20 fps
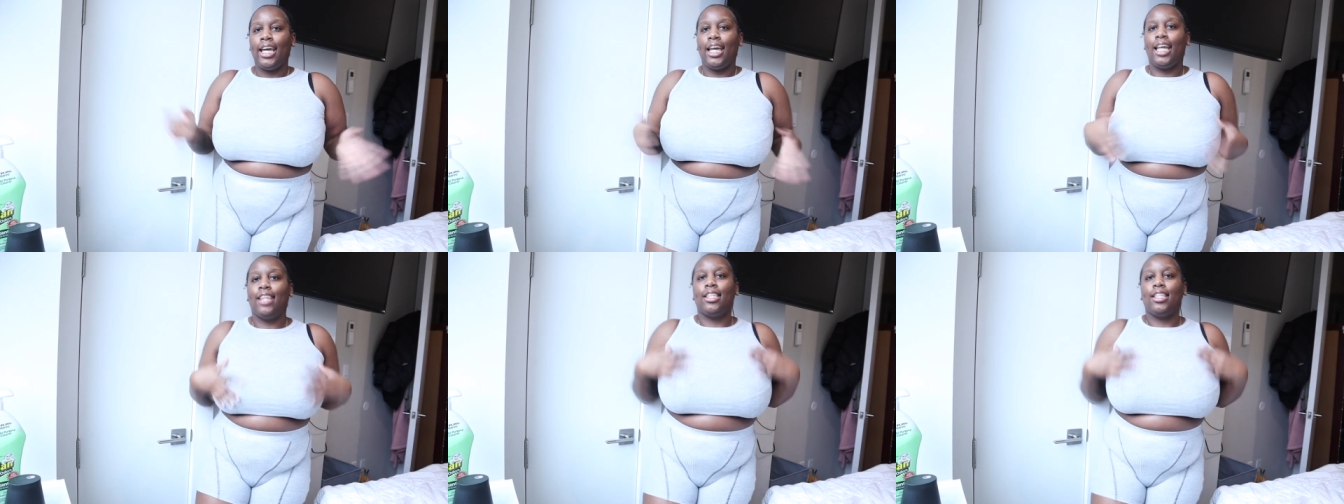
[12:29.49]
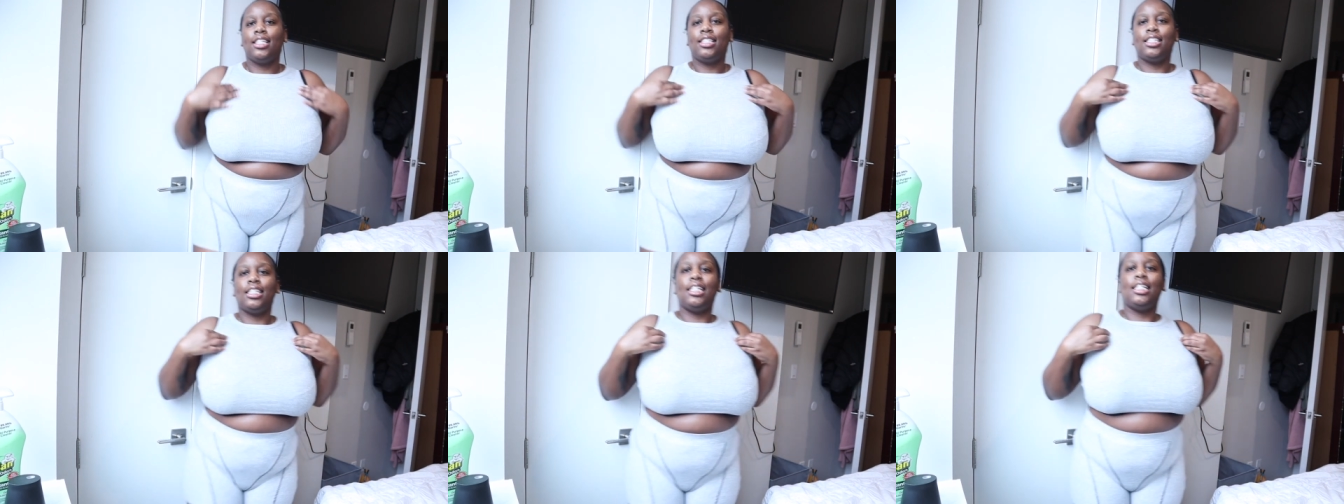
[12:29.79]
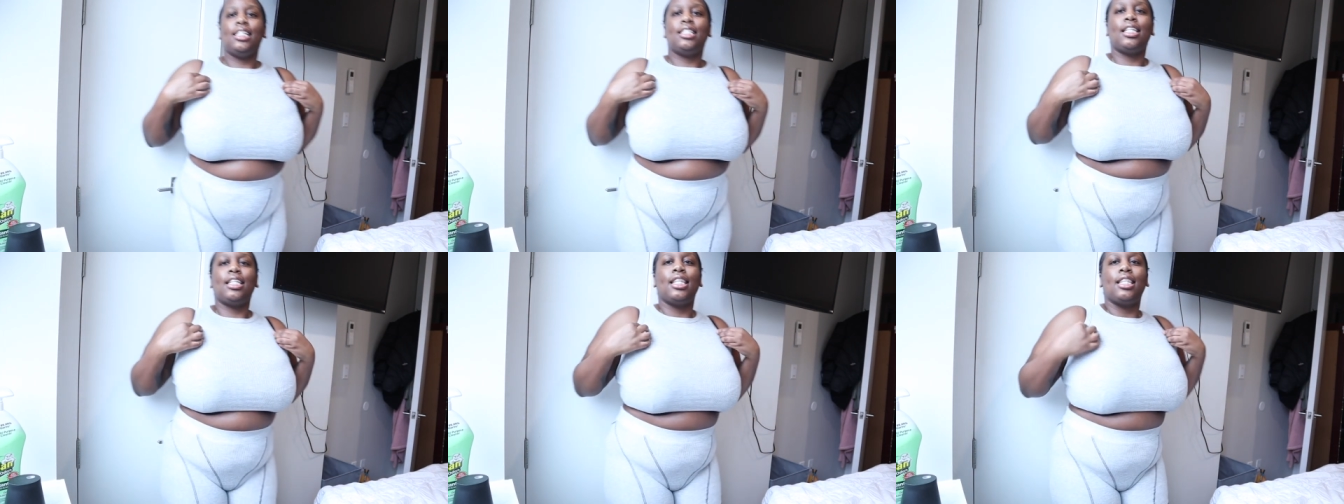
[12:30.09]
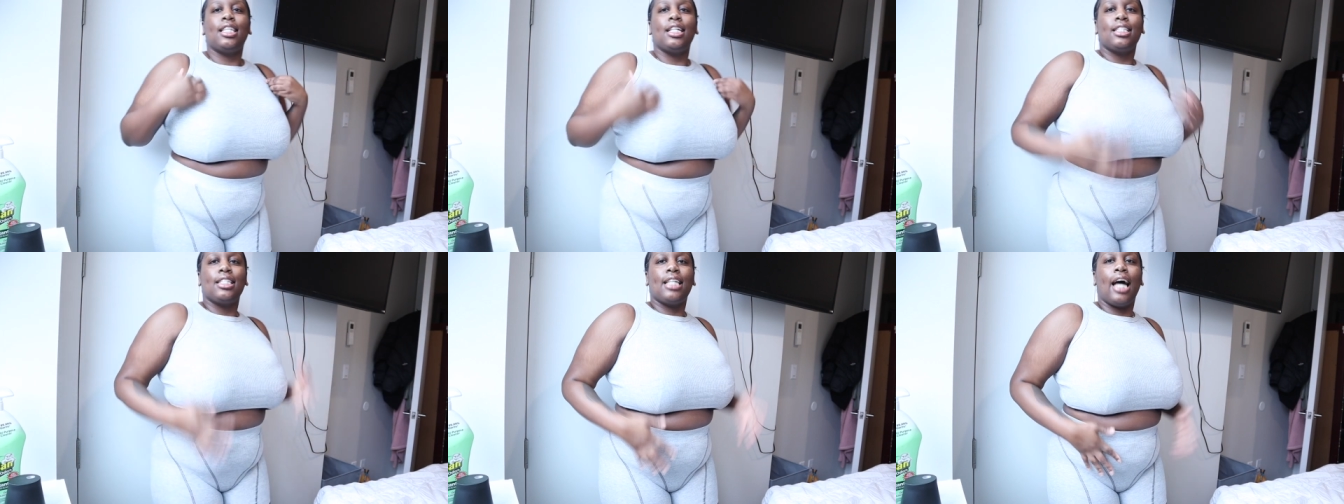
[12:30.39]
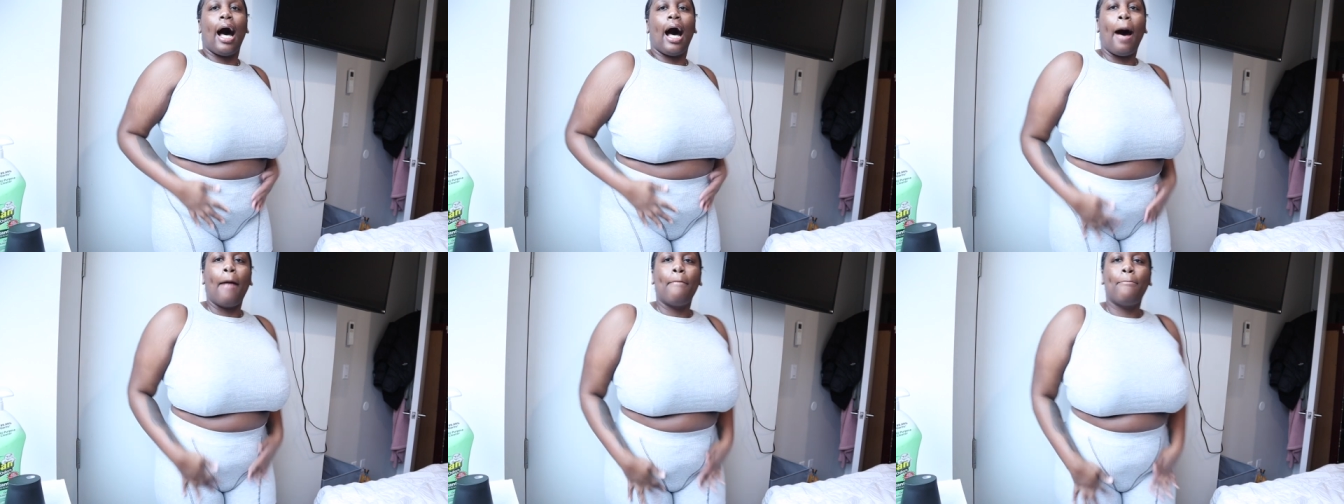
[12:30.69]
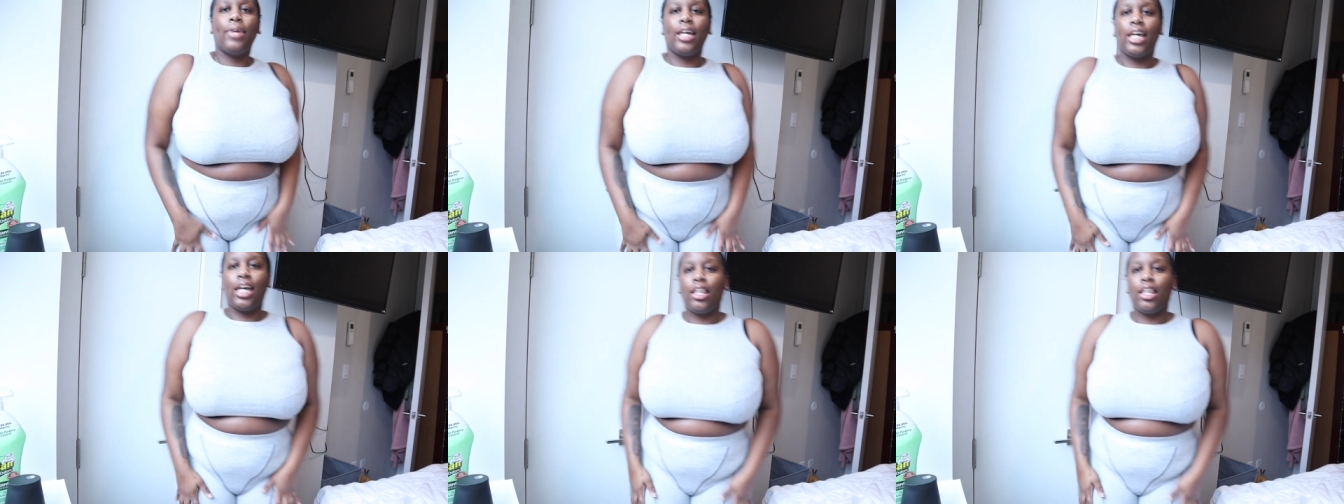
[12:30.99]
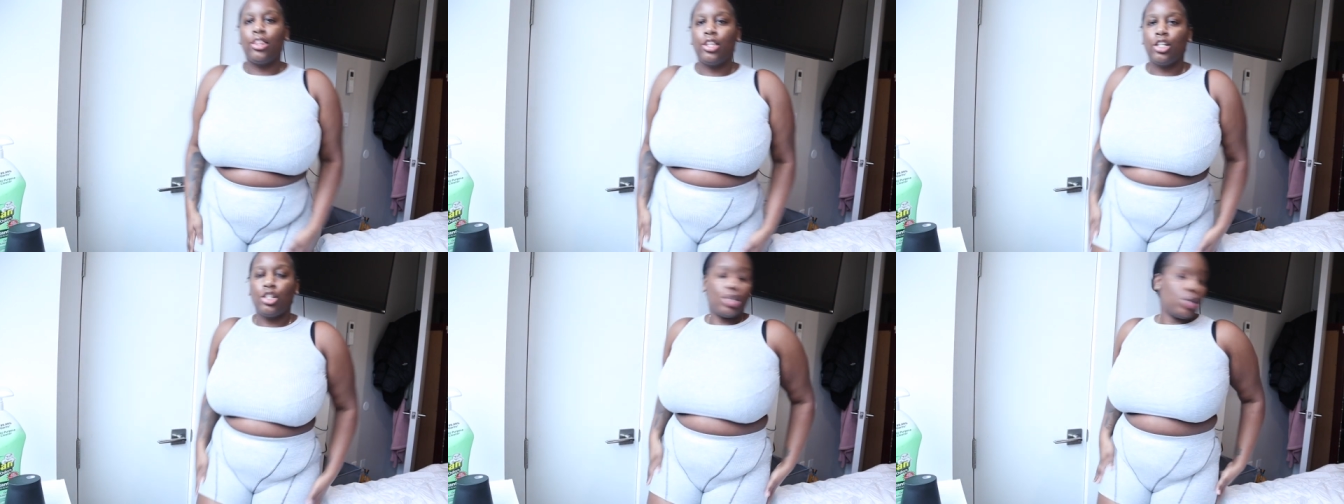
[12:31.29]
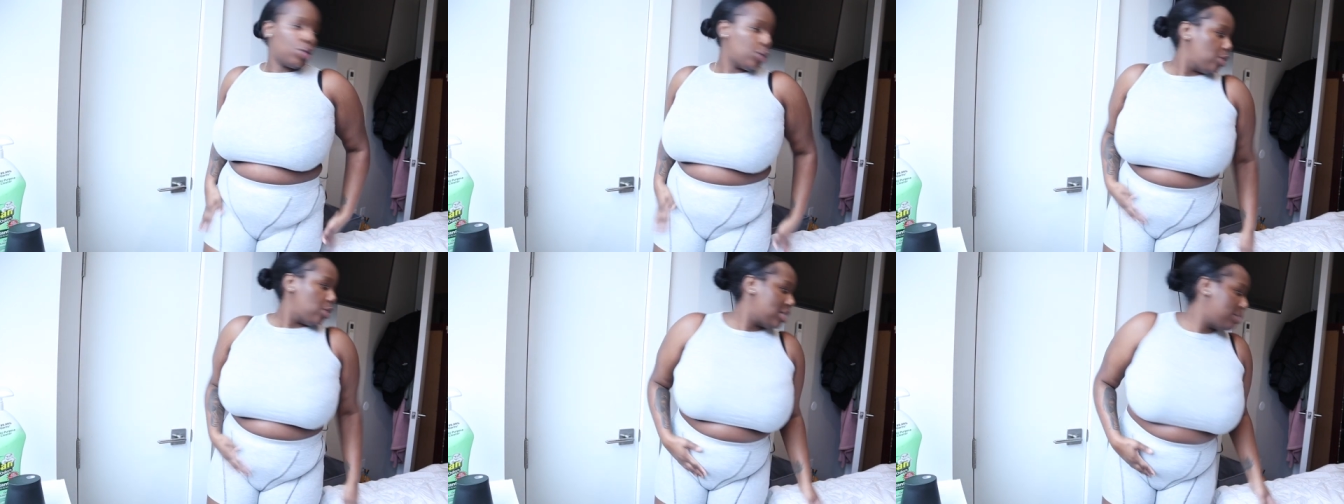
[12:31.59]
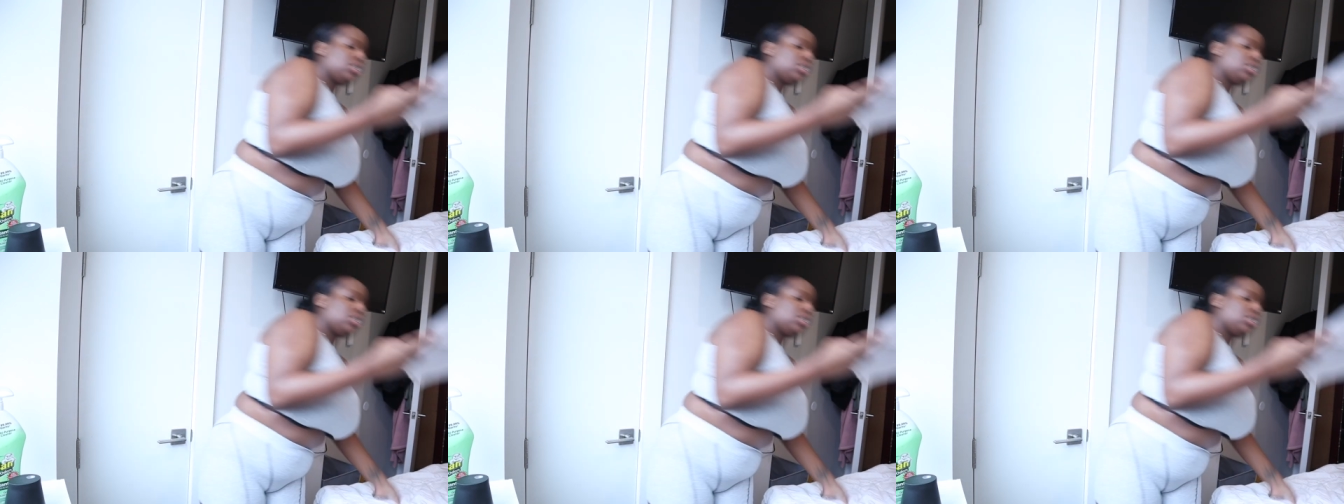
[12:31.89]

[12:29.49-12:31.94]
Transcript: And this is the top and the shorts.